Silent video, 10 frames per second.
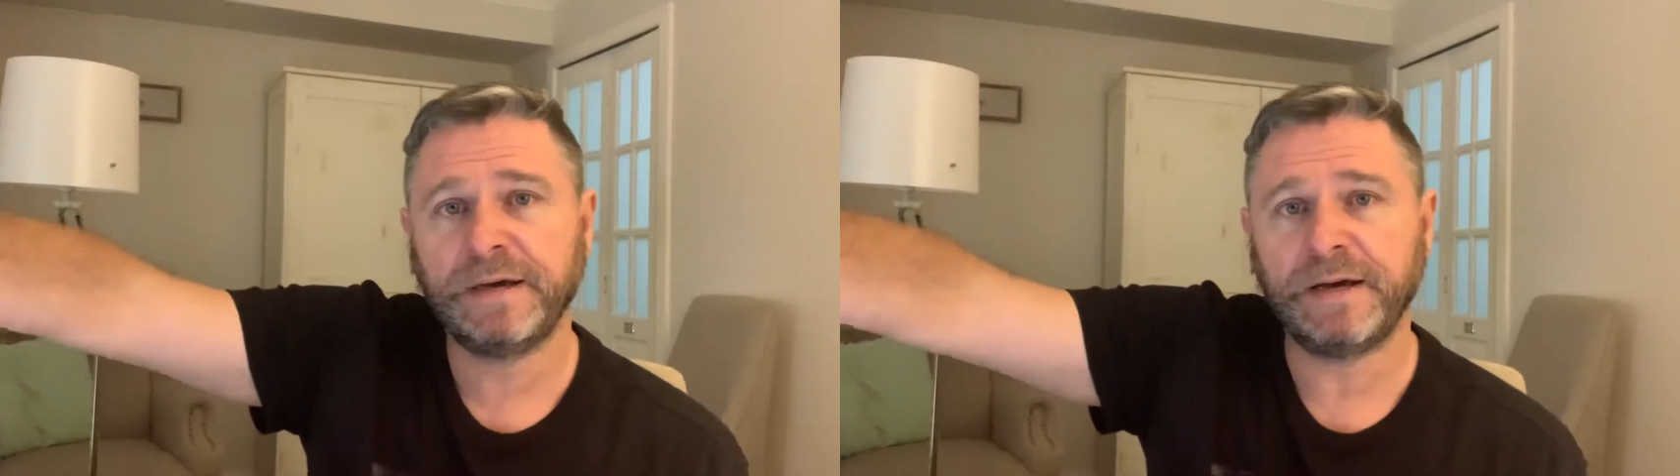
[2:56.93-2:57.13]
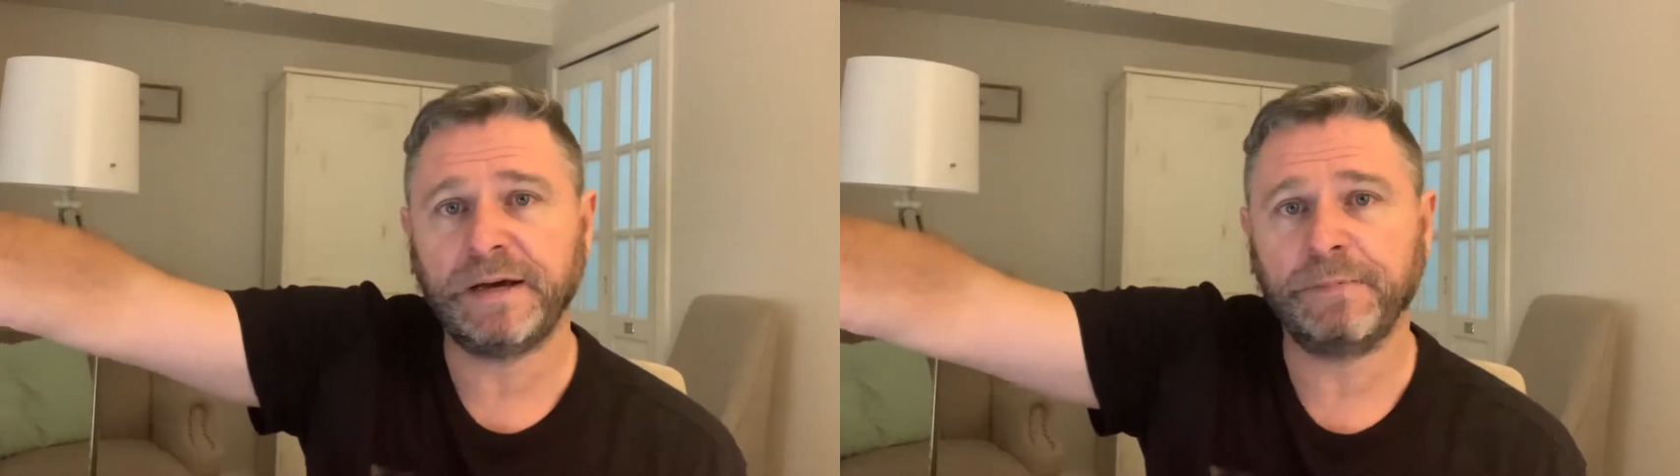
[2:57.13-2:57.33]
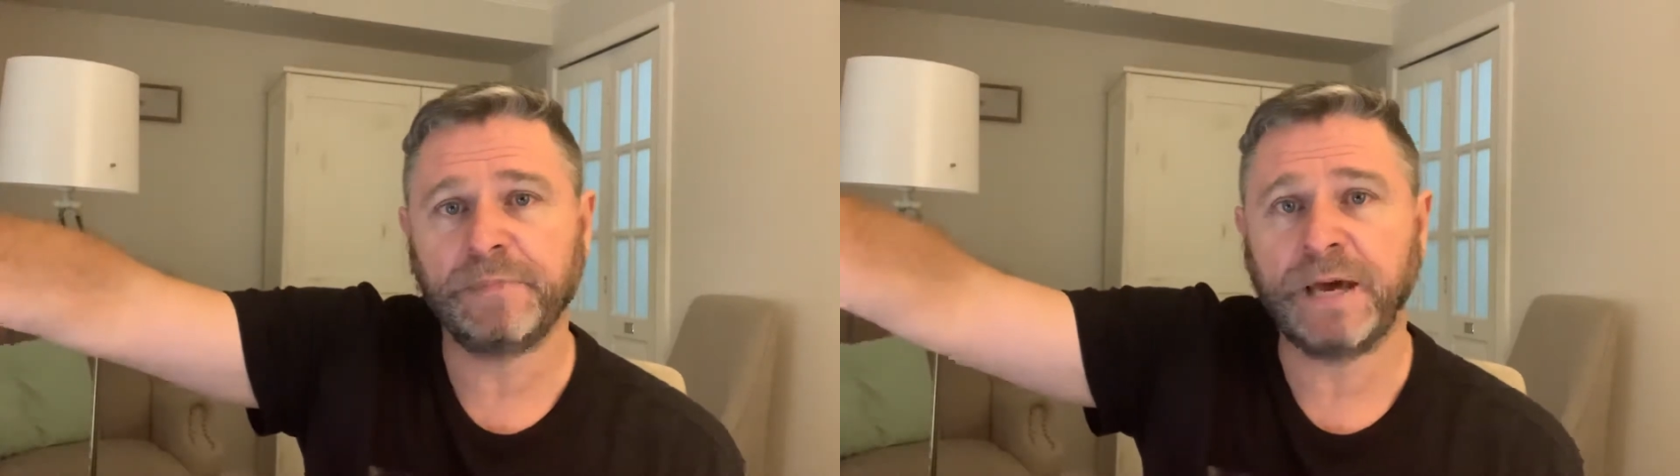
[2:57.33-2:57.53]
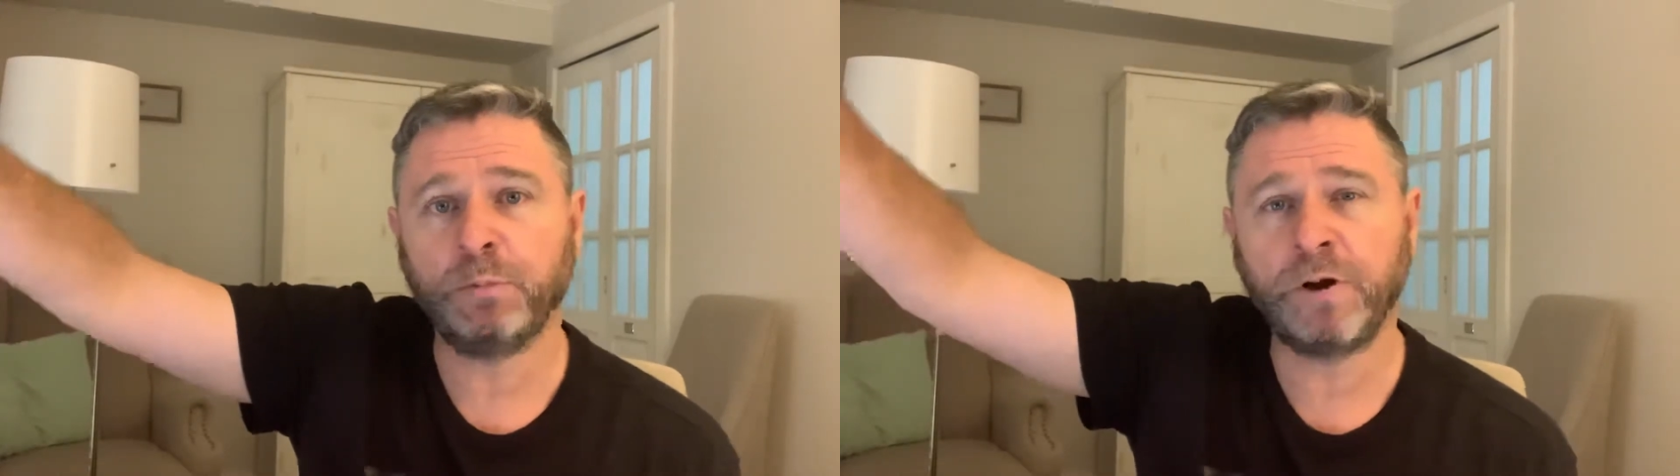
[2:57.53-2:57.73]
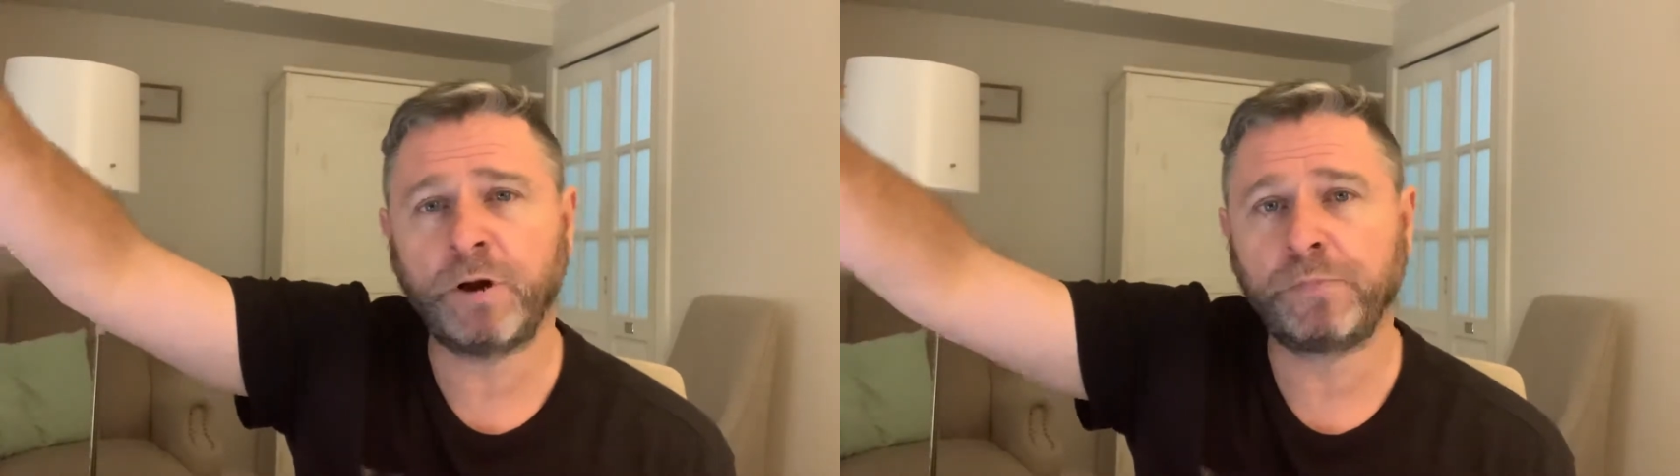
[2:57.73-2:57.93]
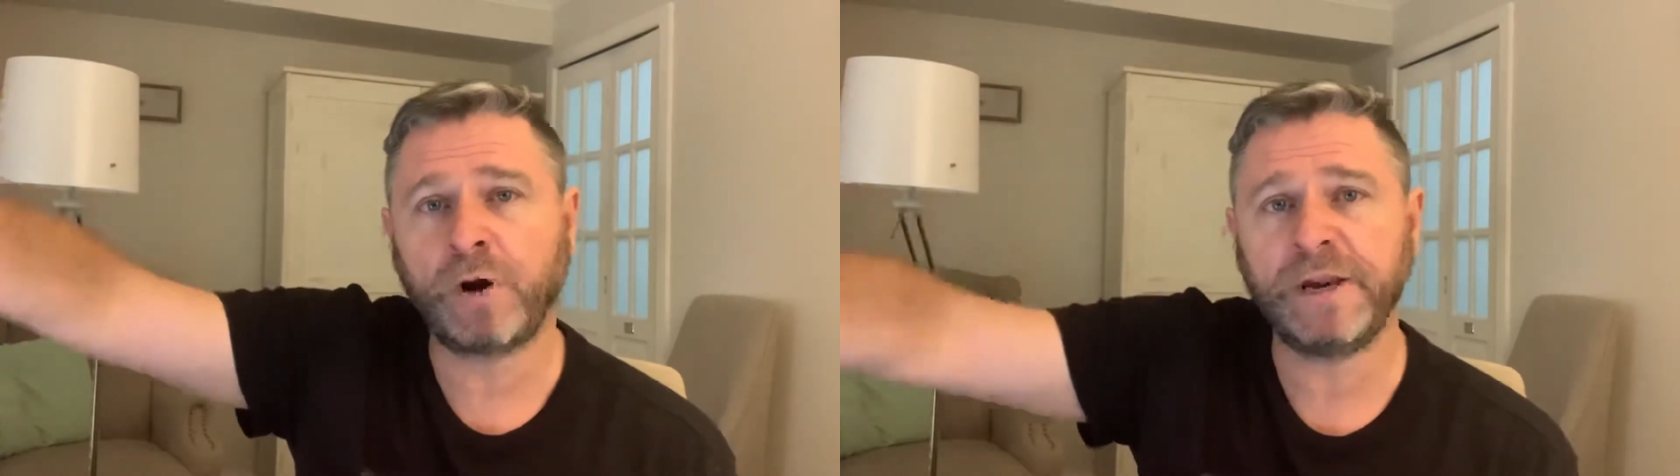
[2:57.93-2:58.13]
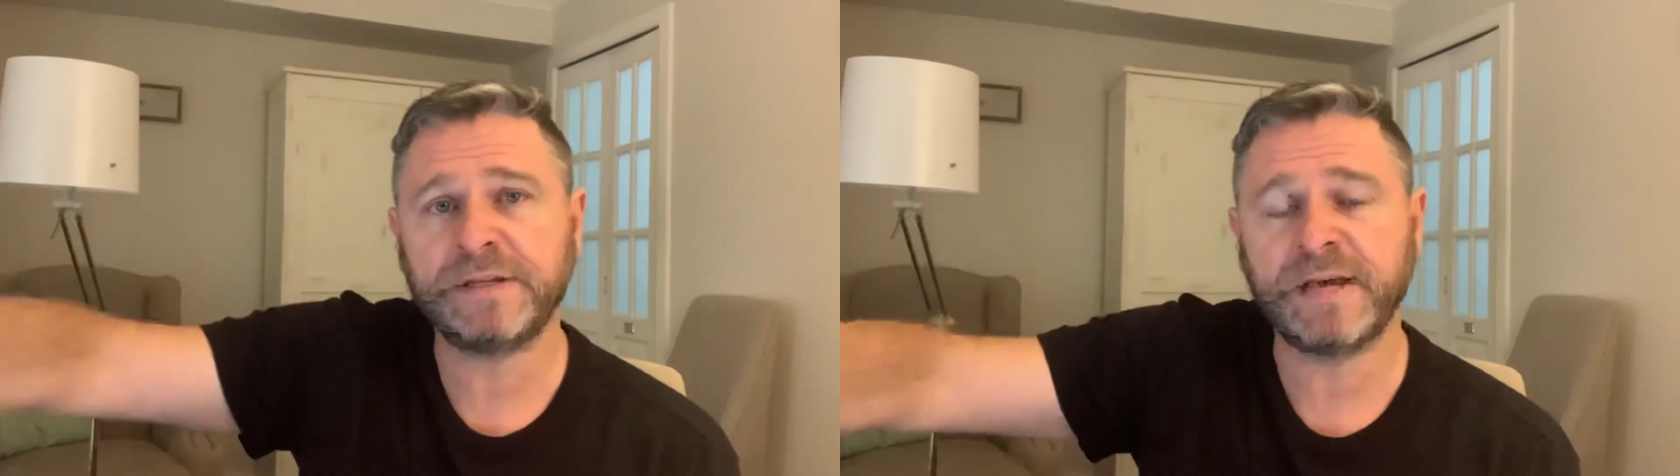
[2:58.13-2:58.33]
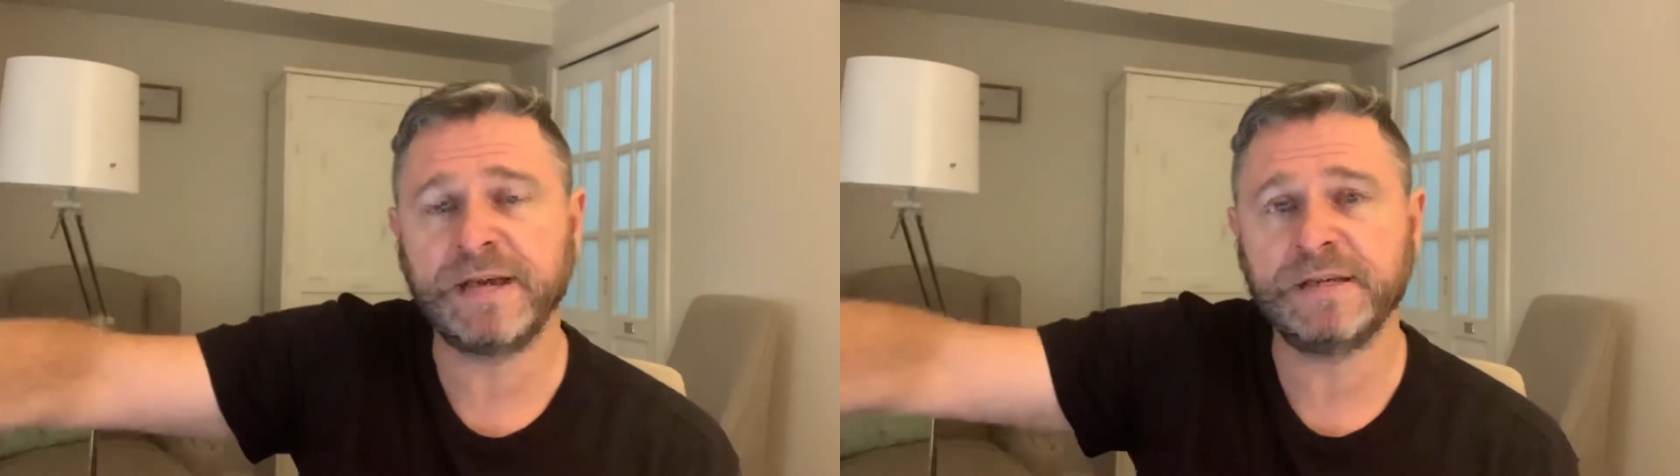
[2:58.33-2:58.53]
And when on brighter
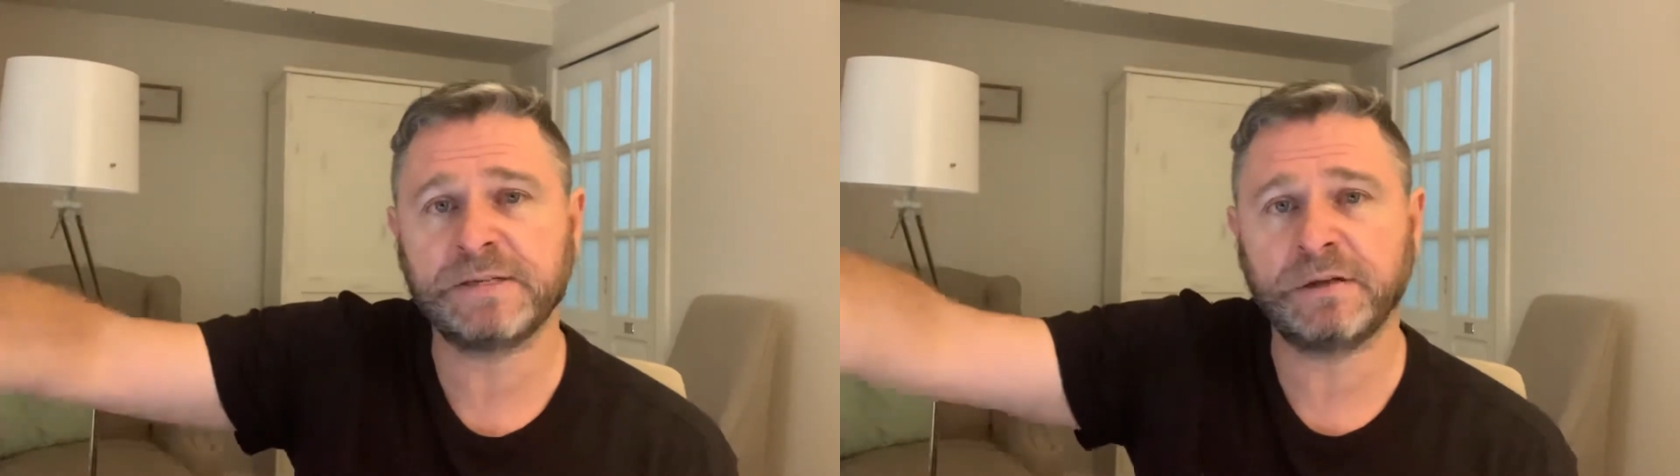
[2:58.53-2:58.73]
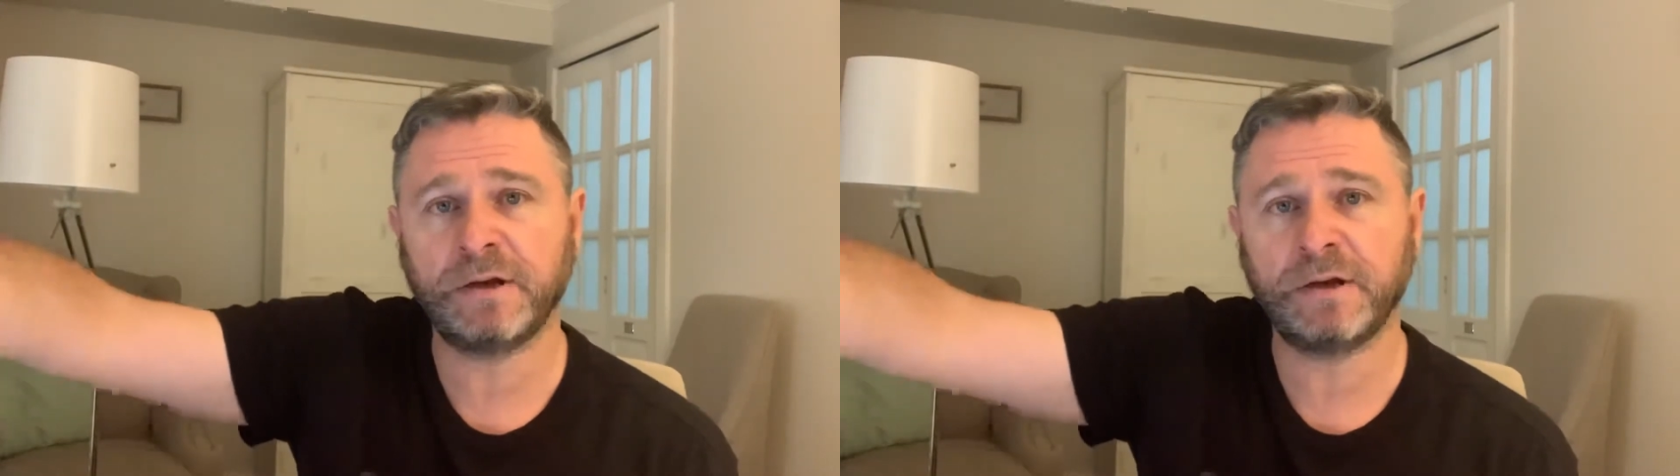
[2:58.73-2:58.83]
days,